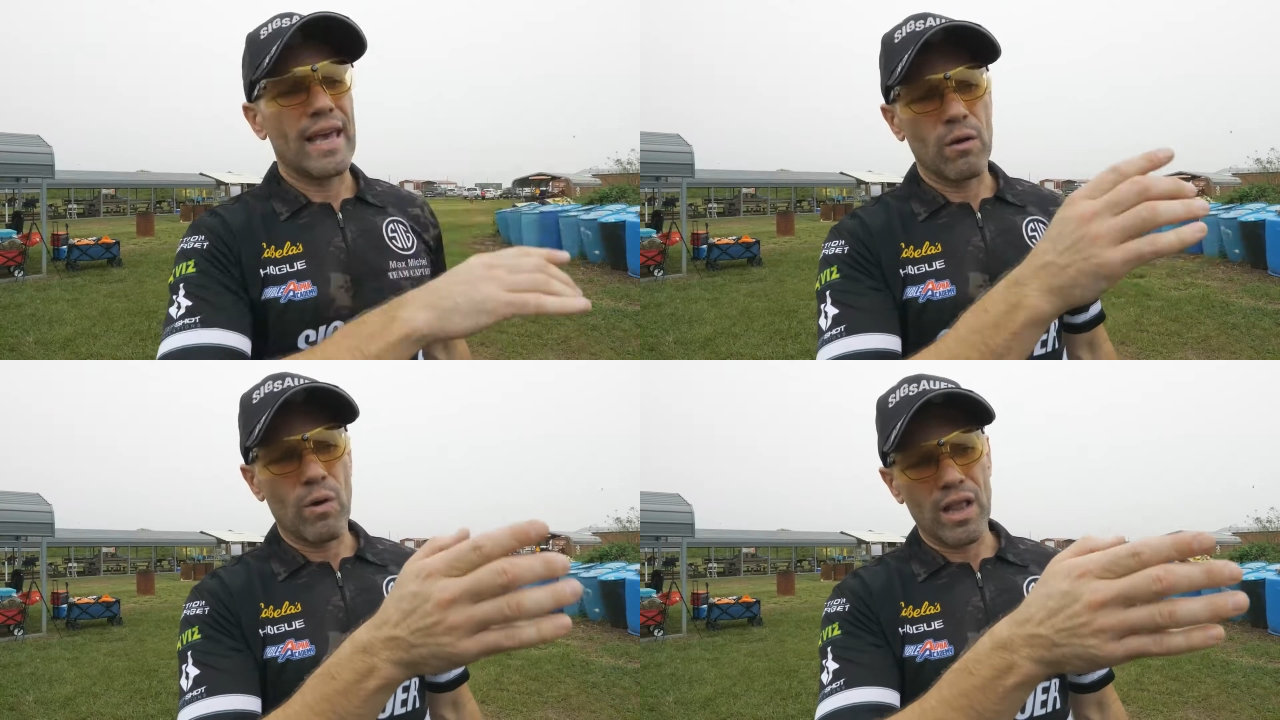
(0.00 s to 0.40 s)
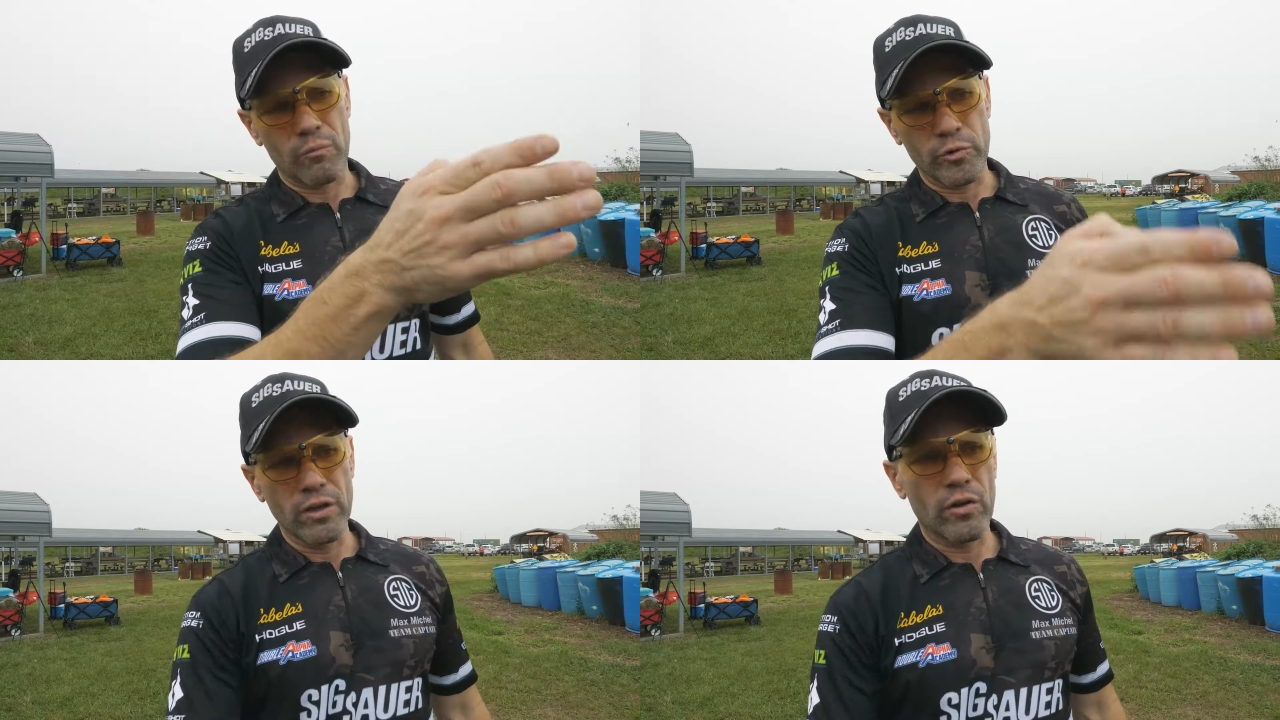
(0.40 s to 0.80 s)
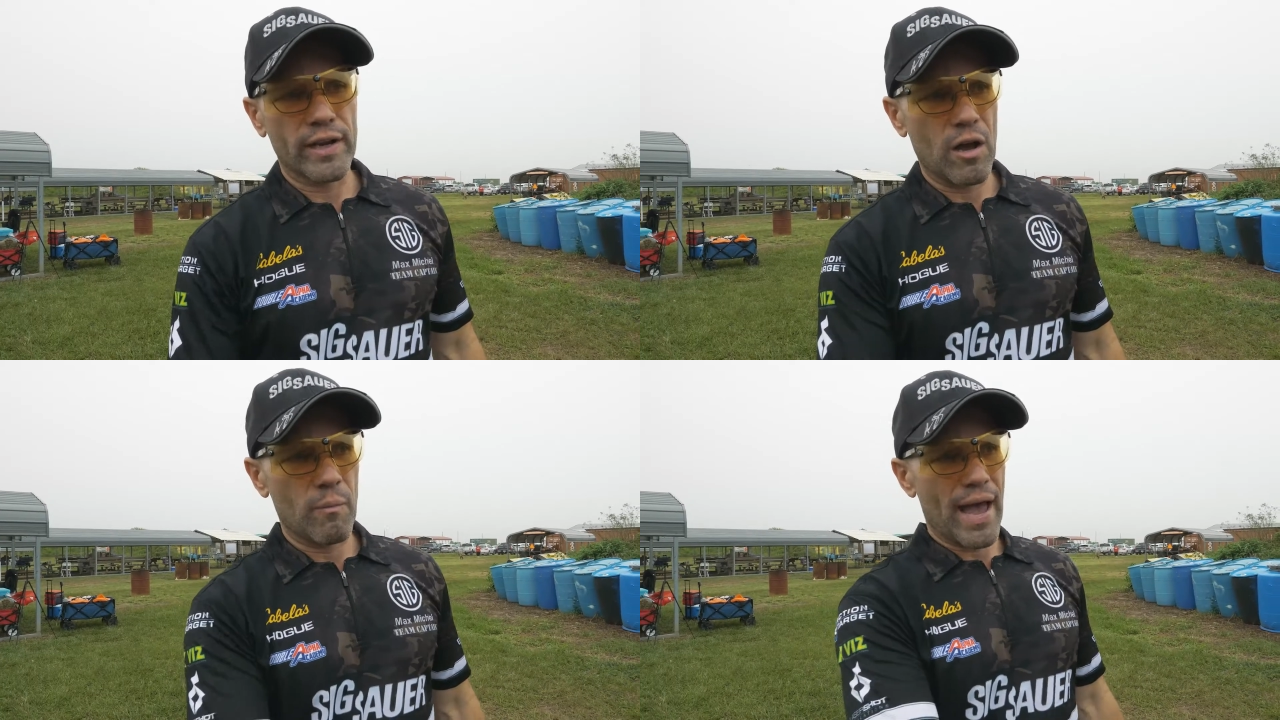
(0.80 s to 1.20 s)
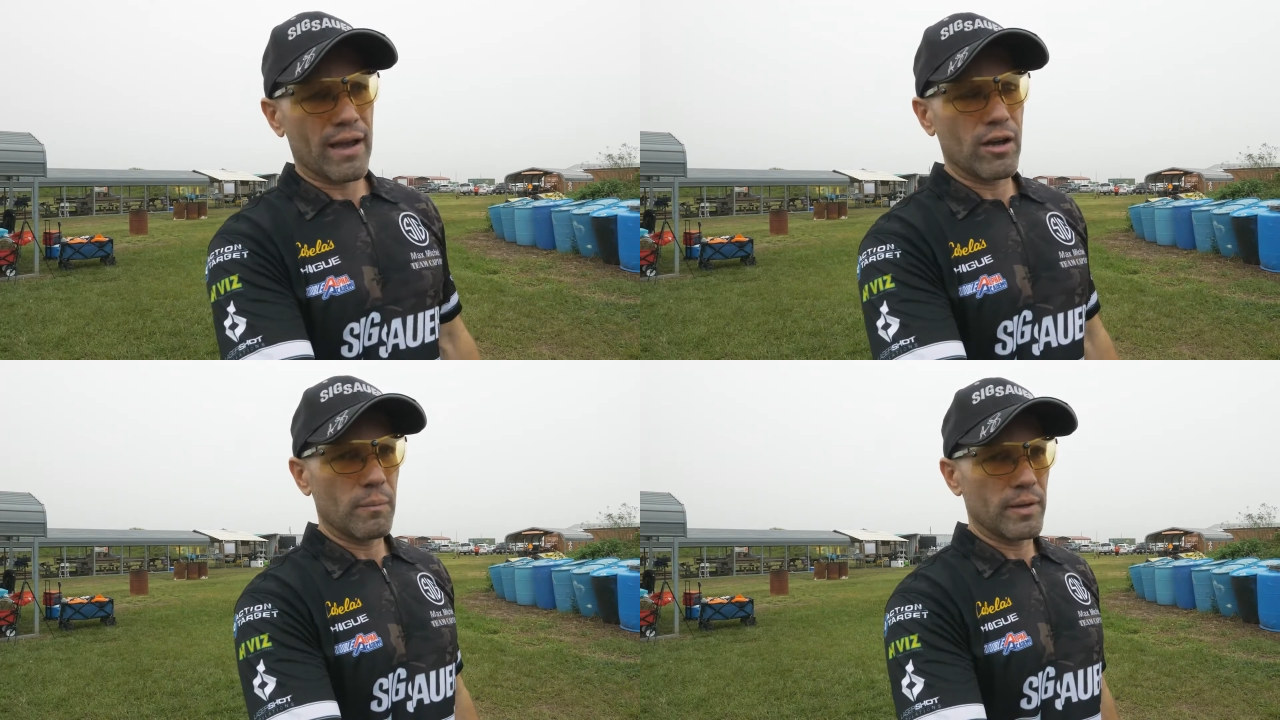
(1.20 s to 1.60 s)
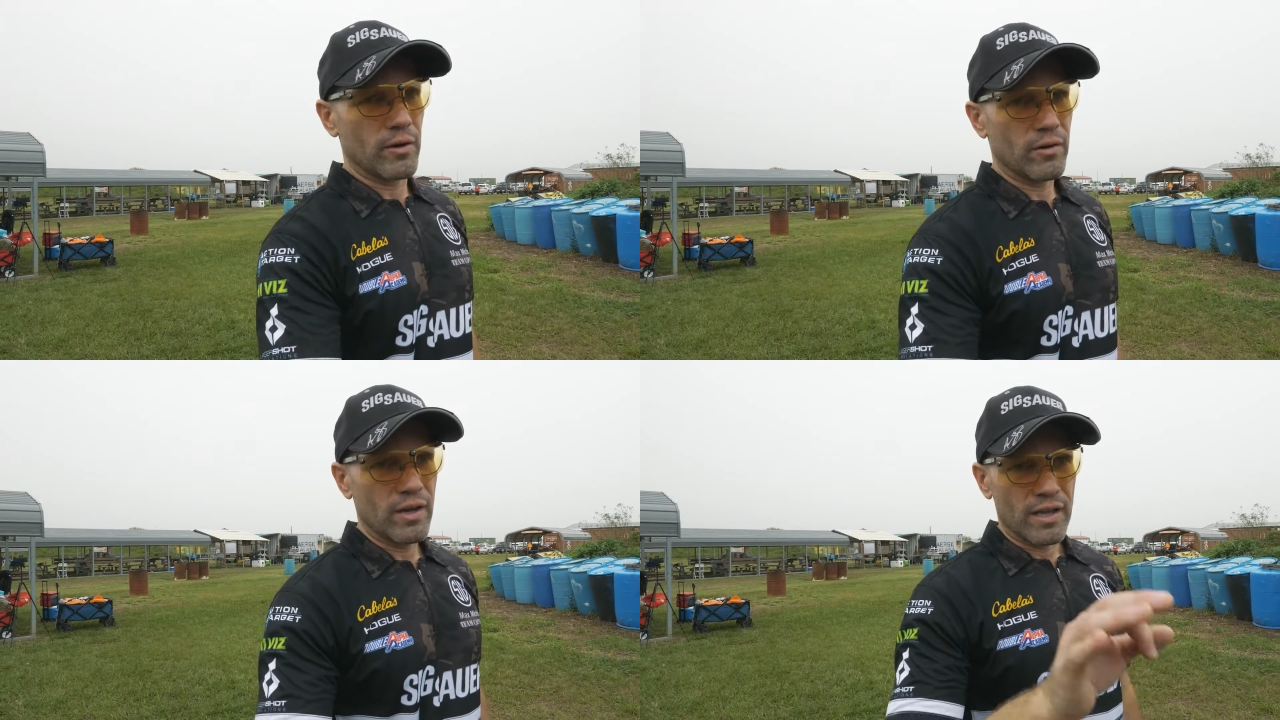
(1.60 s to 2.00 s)
And then while I'm reloading, I'll back up
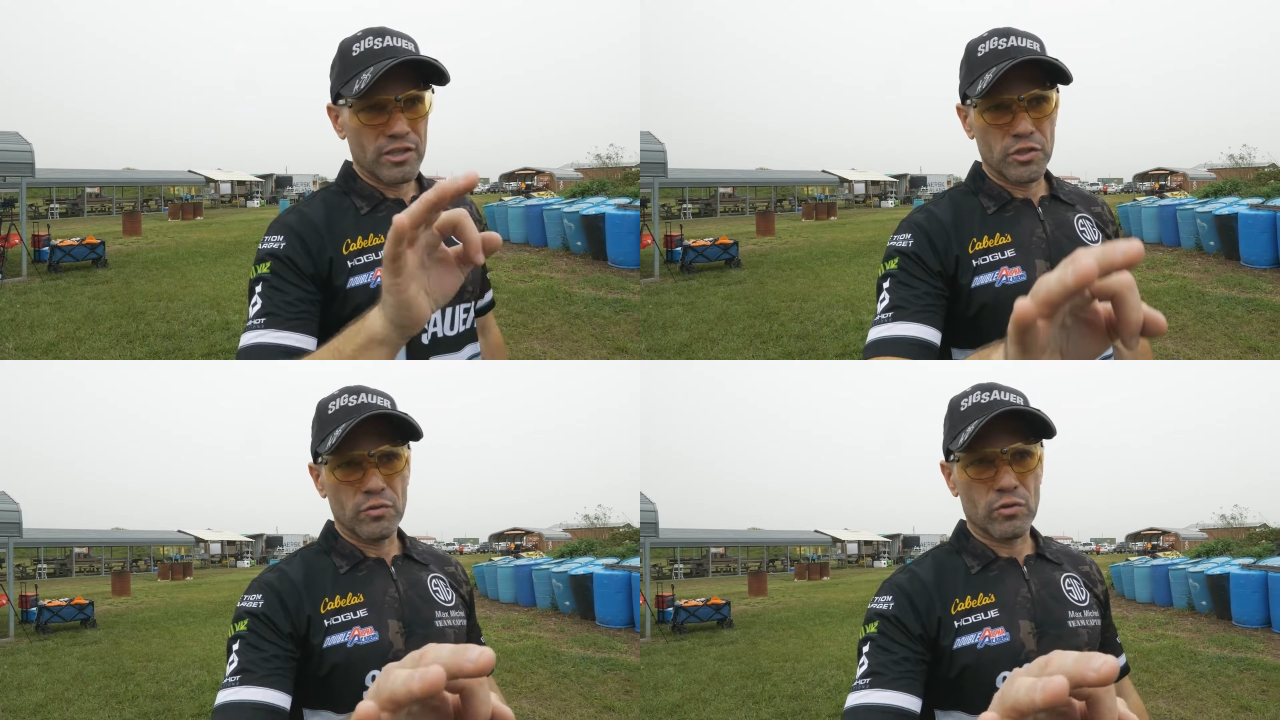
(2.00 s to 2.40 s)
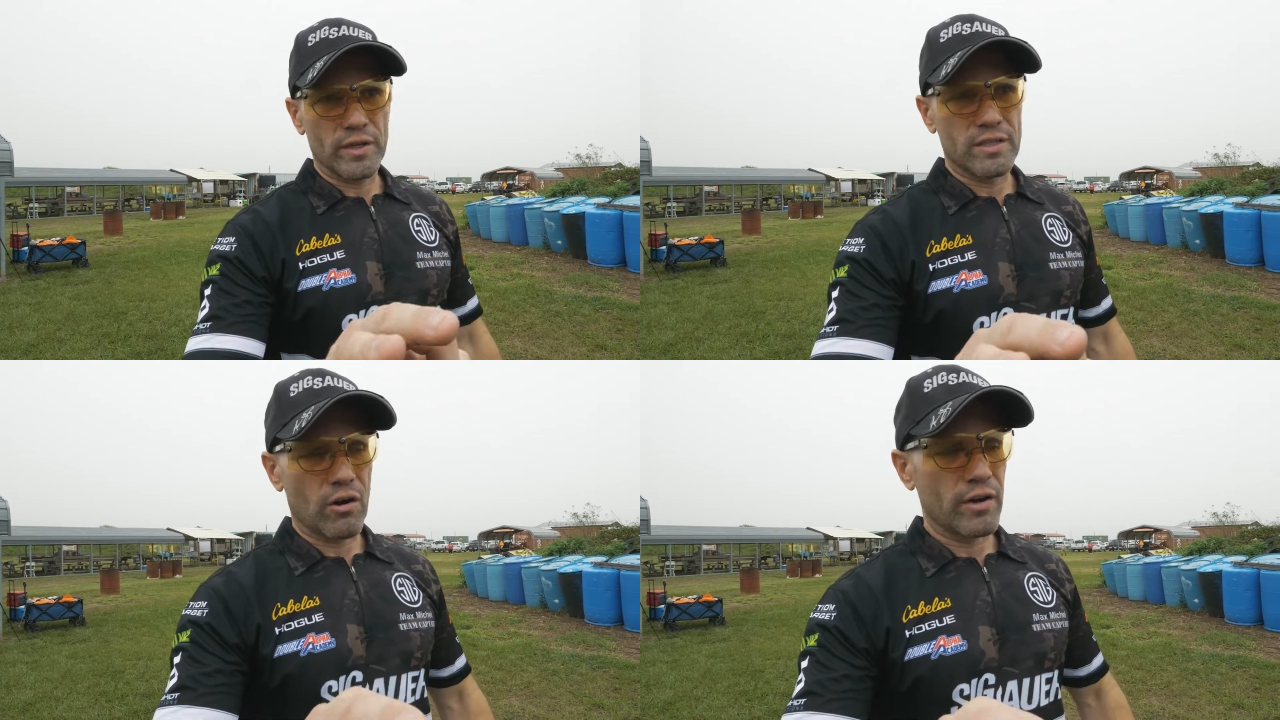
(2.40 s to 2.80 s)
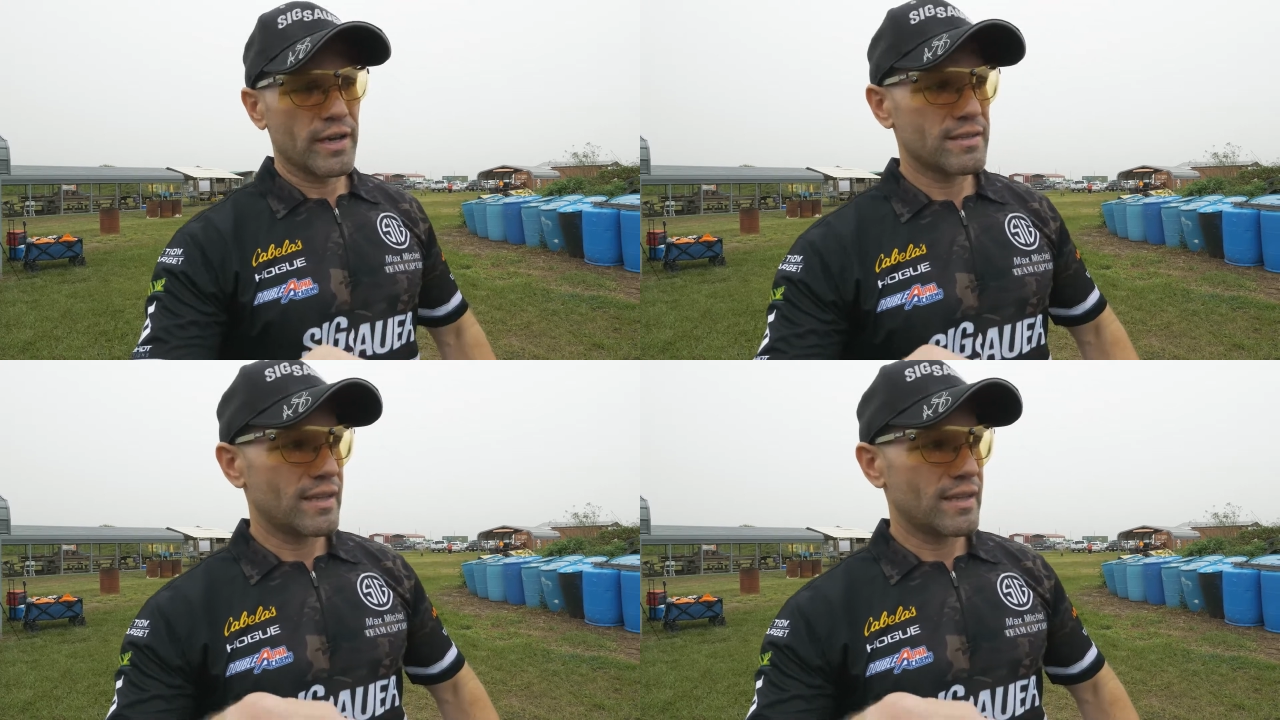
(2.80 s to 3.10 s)
here, shoot 3 targets,